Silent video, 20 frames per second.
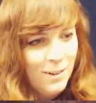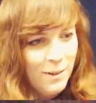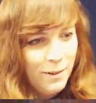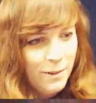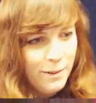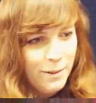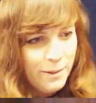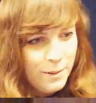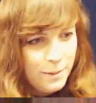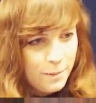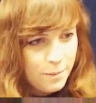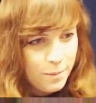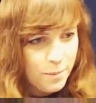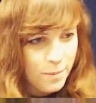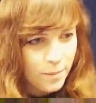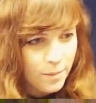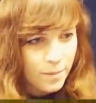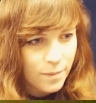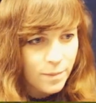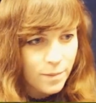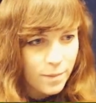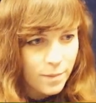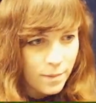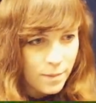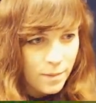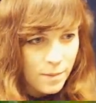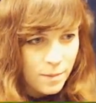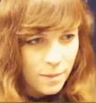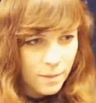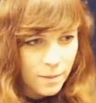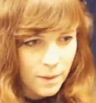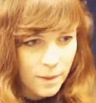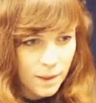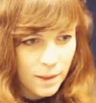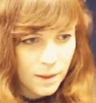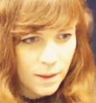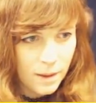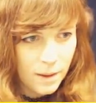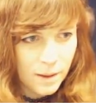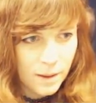
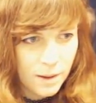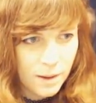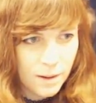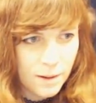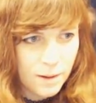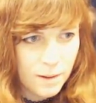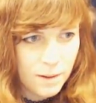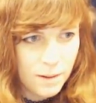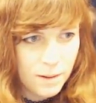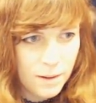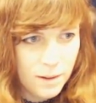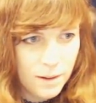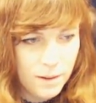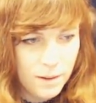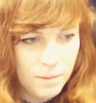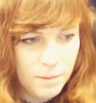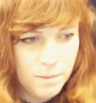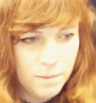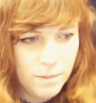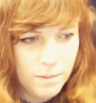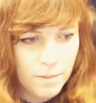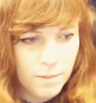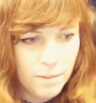Nobody speaks.